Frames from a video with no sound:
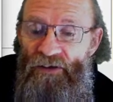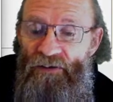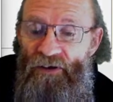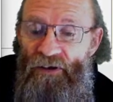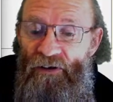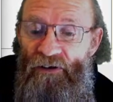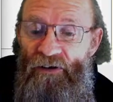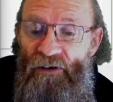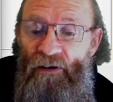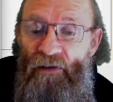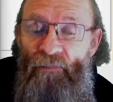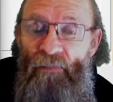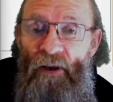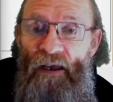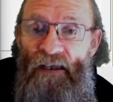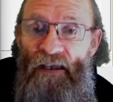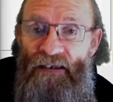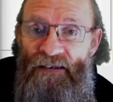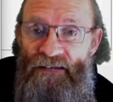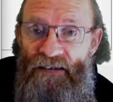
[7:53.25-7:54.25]
You can
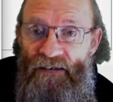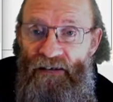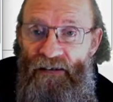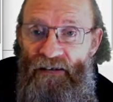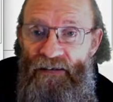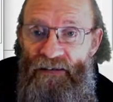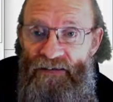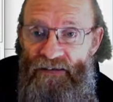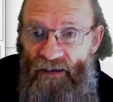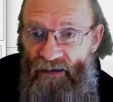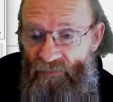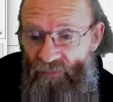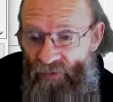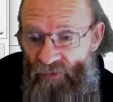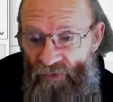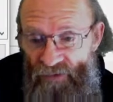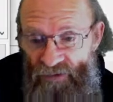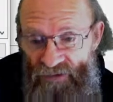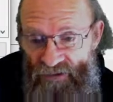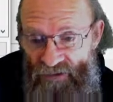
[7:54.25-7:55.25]
apply exactly the same
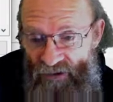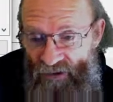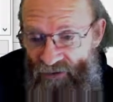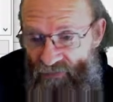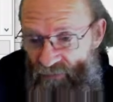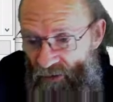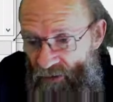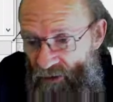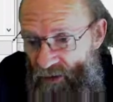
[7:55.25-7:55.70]
rules here